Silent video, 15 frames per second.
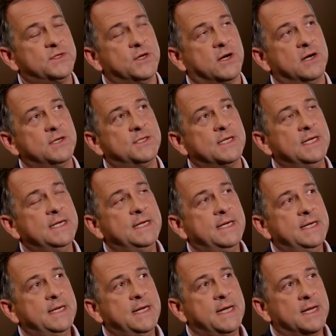starts
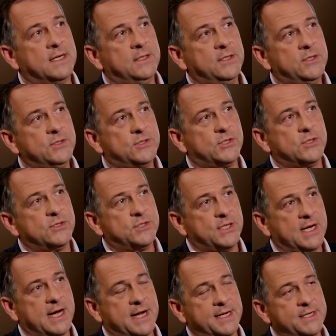yeah. in a little church
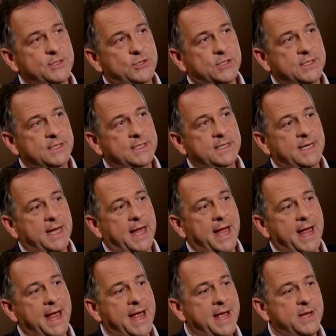cottage. Yeah
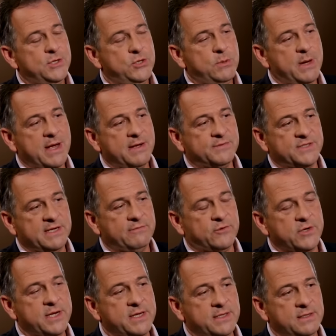and you have seven
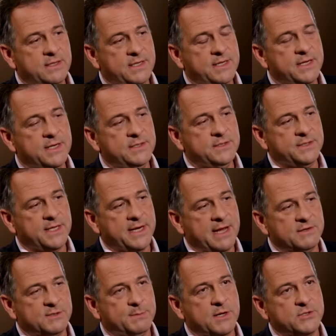or eight kids that
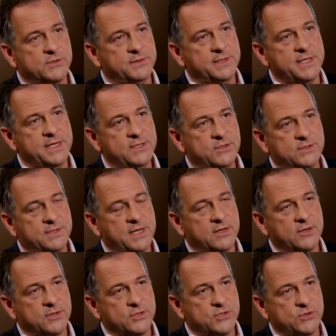have special needs that
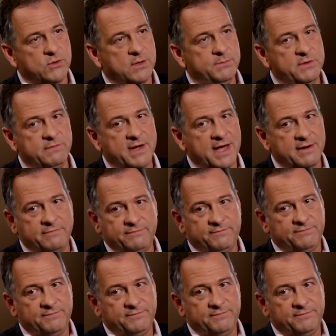right. are going to show up, you've got to